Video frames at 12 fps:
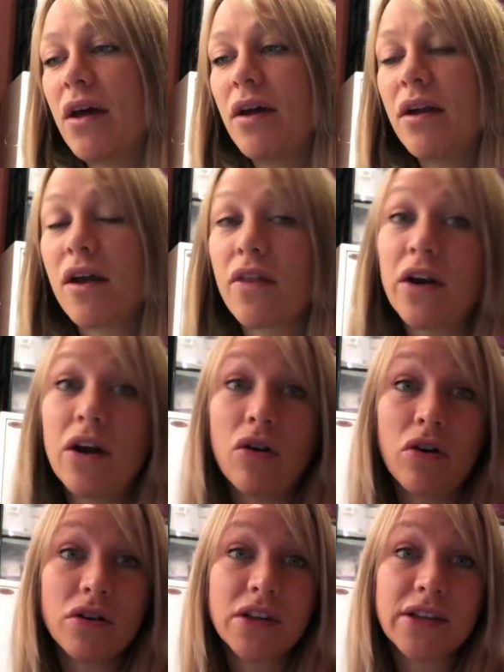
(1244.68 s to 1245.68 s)
another
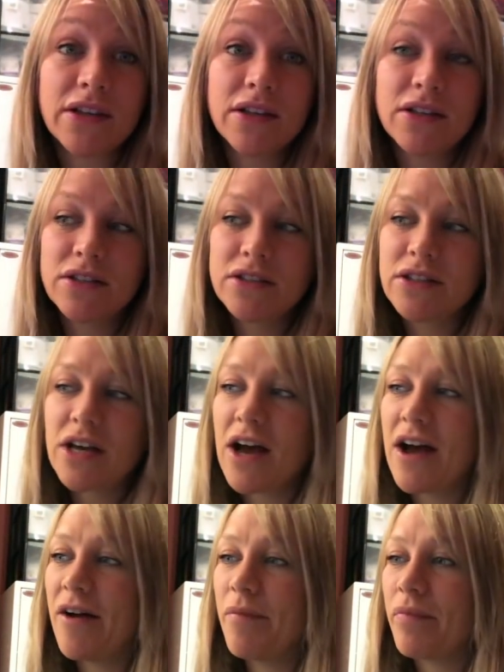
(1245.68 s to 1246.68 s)
loss.
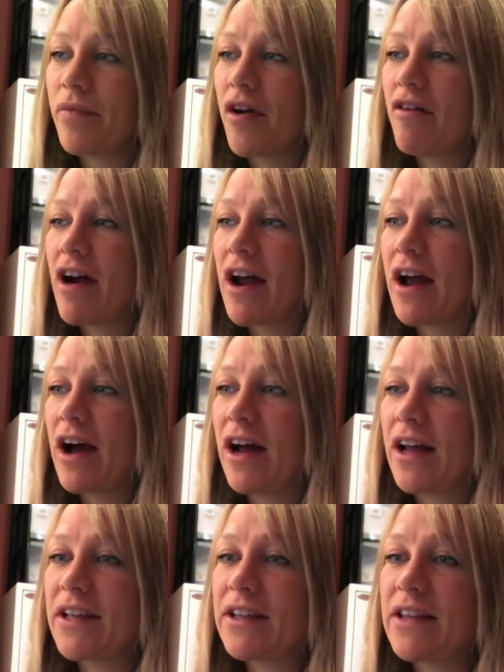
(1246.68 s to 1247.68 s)
All right,
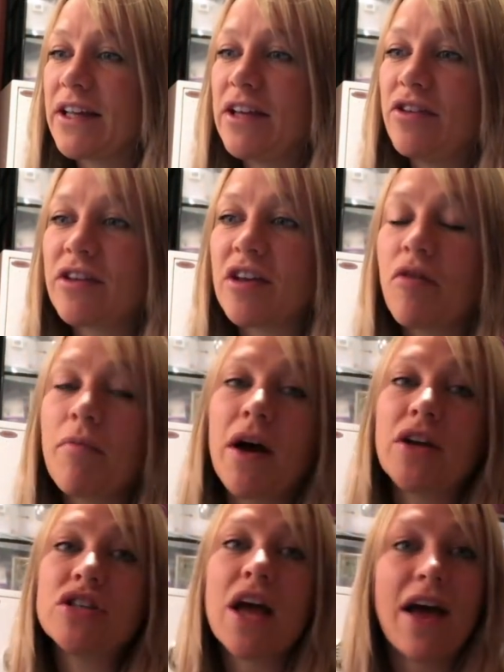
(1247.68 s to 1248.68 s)
guys, thank you so
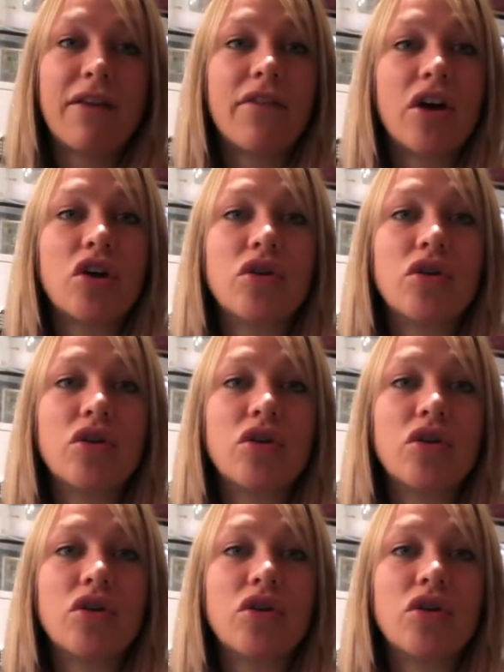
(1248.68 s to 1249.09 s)
much. Have a